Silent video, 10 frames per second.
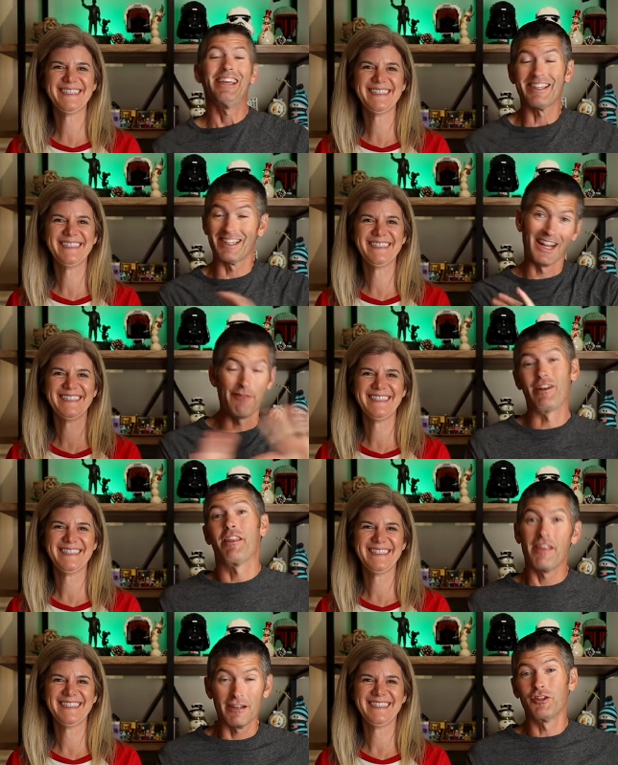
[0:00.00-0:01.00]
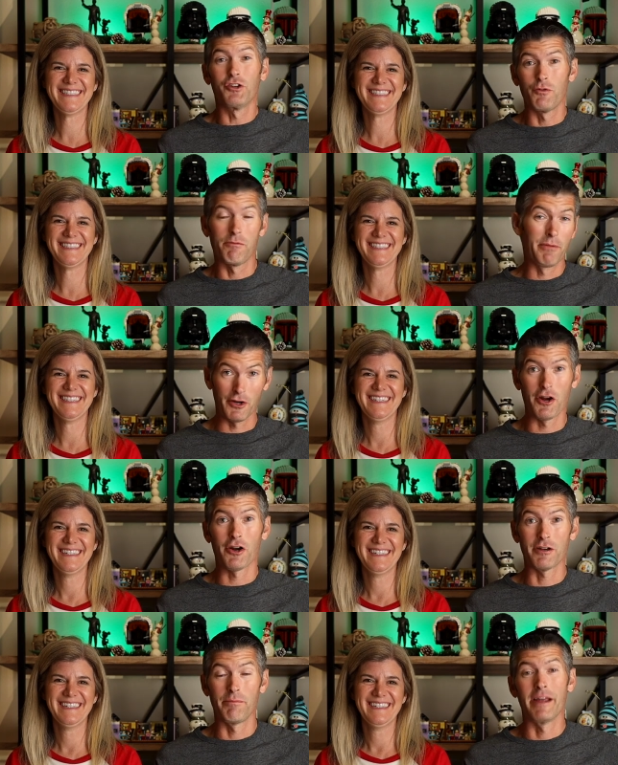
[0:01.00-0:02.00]
Speaker 1: It does not have anything to do with
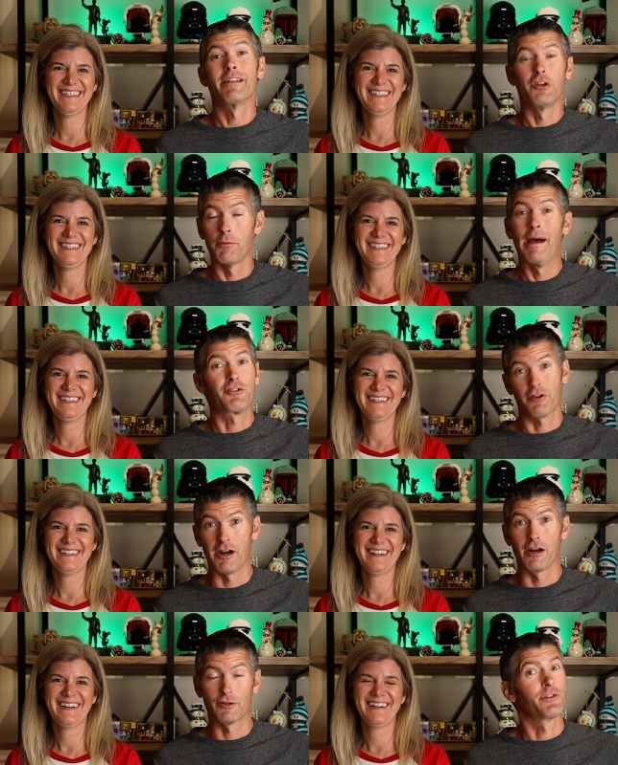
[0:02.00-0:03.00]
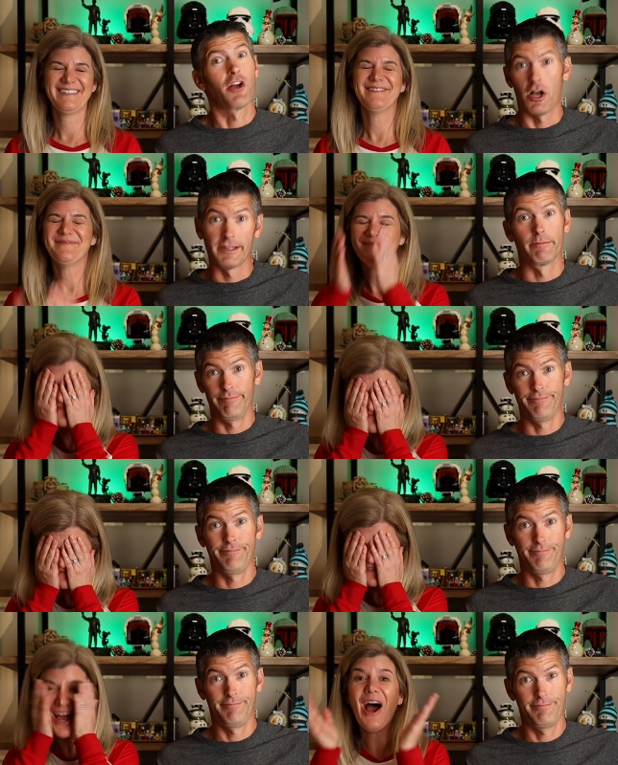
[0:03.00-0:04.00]
Biergarten, but Neil Patrick Harris was awesome.
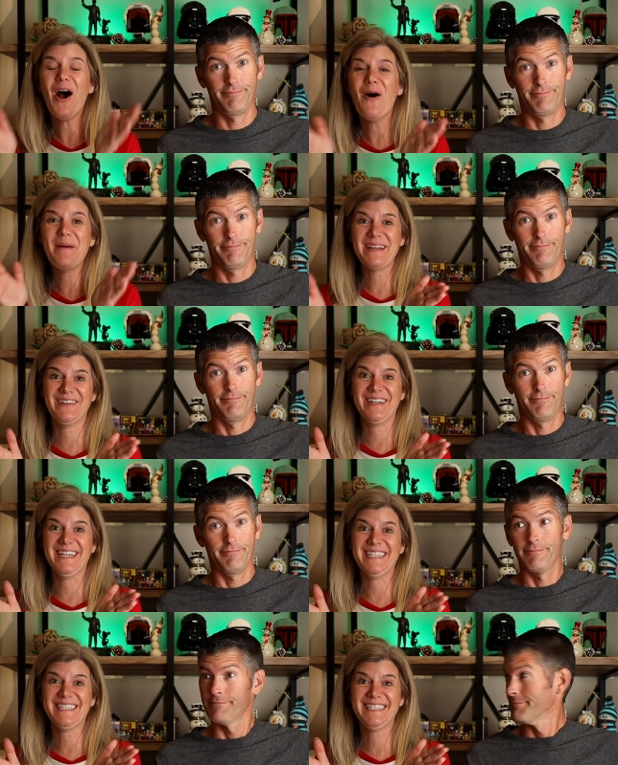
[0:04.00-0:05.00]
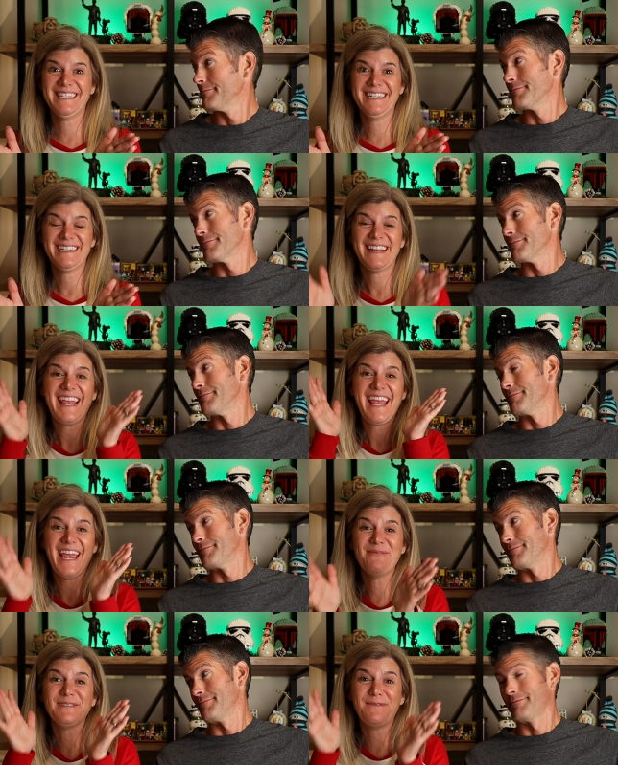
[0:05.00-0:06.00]
Speaker 2: Oh my goodness,
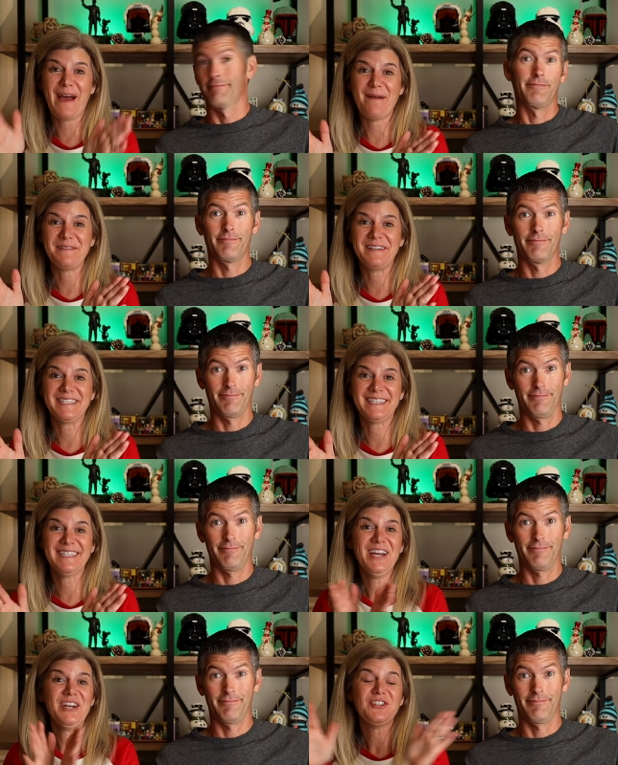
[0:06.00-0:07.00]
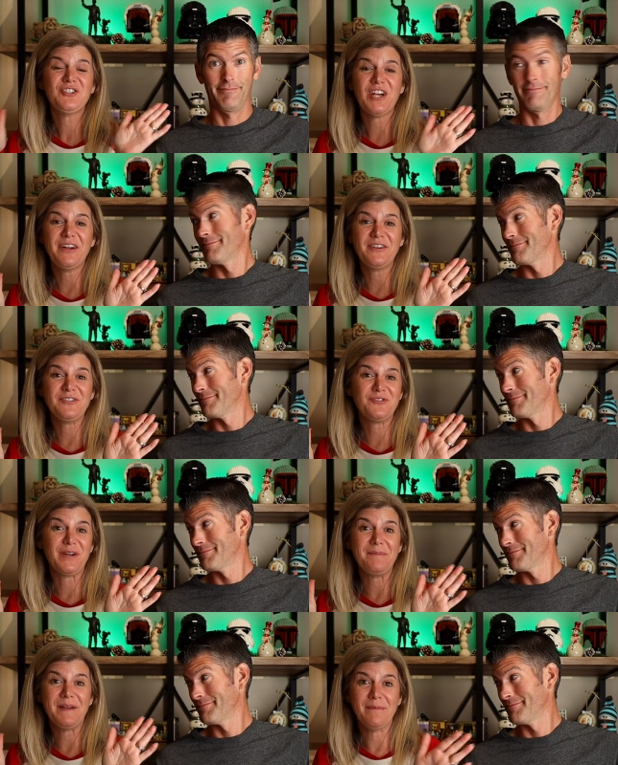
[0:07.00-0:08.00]
he was fabulous. Childhood
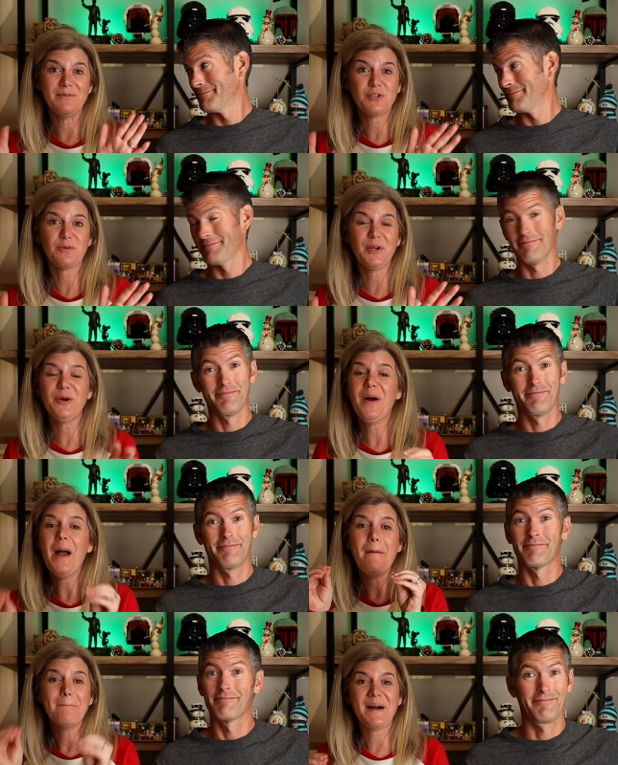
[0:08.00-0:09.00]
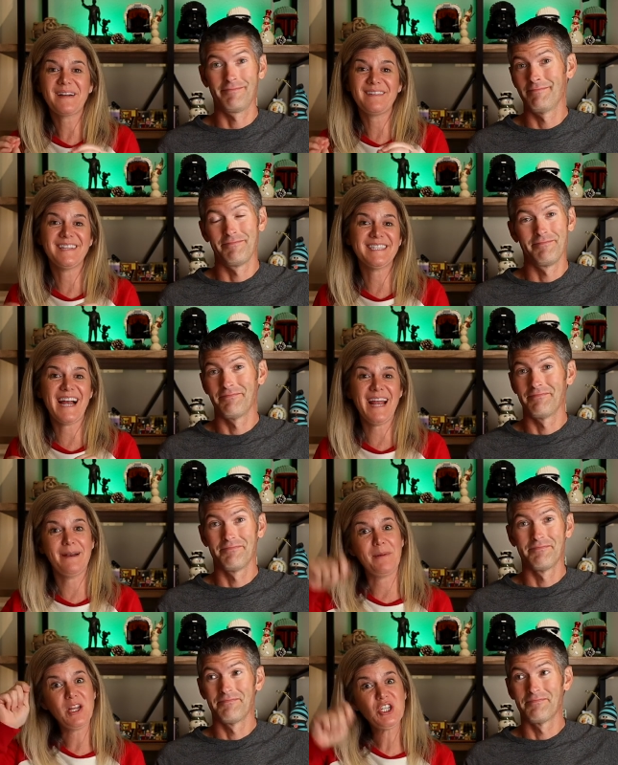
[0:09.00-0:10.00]
dream come true, bucket list item,